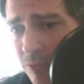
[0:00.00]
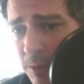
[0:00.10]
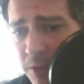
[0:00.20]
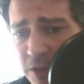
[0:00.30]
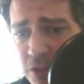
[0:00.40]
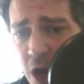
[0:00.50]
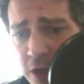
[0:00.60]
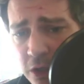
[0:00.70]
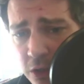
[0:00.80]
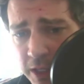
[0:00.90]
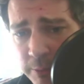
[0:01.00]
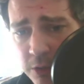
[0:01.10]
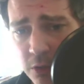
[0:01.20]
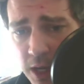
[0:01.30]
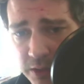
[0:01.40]
But this article came
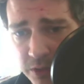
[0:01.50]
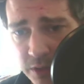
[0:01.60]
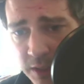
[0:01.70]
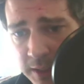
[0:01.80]
across